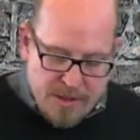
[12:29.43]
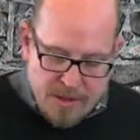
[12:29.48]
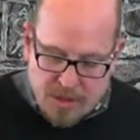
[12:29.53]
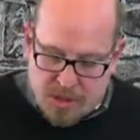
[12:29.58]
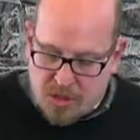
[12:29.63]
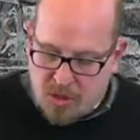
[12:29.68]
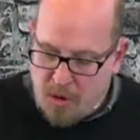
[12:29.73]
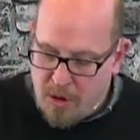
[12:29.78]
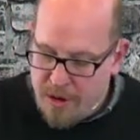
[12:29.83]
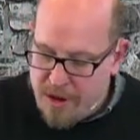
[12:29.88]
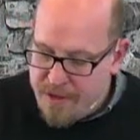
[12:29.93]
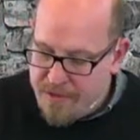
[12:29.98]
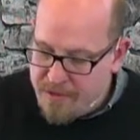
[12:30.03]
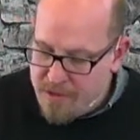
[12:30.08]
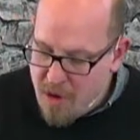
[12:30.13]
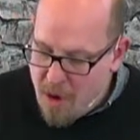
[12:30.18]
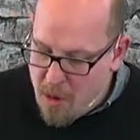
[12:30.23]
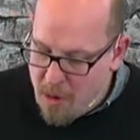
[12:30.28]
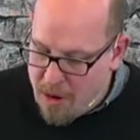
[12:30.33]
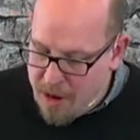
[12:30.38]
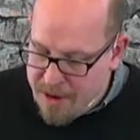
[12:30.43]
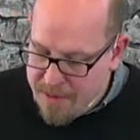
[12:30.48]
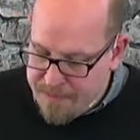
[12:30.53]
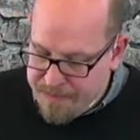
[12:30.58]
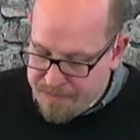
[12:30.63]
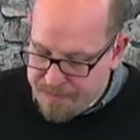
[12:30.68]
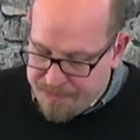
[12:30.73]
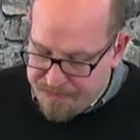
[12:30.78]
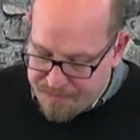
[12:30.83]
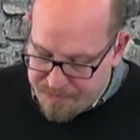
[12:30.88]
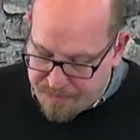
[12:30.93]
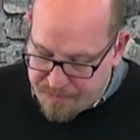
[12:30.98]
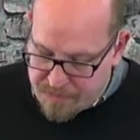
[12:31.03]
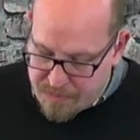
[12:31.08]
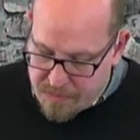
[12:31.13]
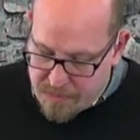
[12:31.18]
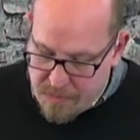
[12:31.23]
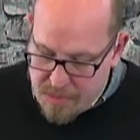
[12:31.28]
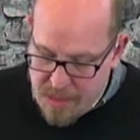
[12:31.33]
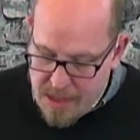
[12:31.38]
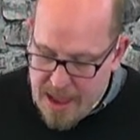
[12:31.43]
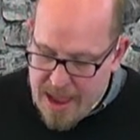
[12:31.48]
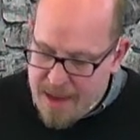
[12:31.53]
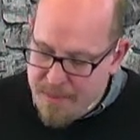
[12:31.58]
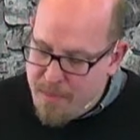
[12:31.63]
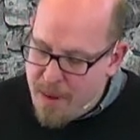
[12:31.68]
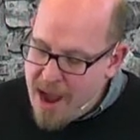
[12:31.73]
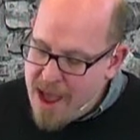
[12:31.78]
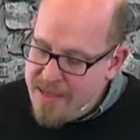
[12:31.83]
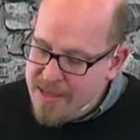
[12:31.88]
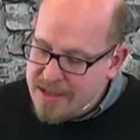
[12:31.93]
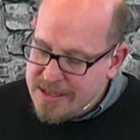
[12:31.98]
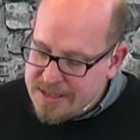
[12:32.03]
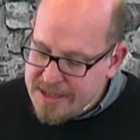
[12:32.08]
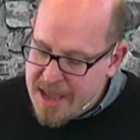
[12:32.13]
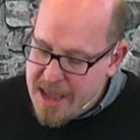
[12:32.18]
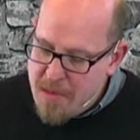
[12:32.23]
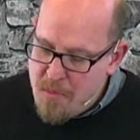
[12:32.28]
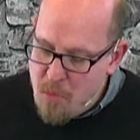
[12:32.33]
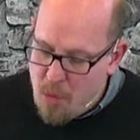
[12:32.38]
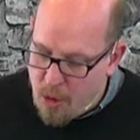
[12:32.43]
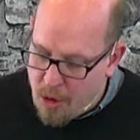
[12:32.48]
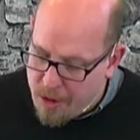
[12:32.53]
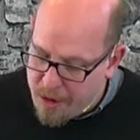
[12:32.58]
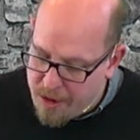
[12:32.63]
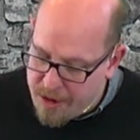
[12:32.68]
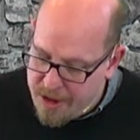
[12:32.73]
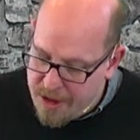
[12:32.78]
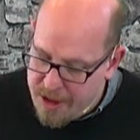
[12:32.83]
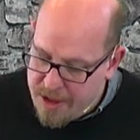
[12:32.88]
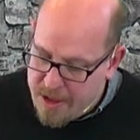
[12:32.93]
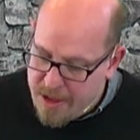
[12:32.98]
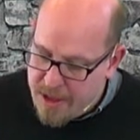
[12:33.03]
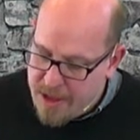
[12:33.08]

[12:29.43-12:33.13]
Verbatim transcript: The story of Noah. And by the same word,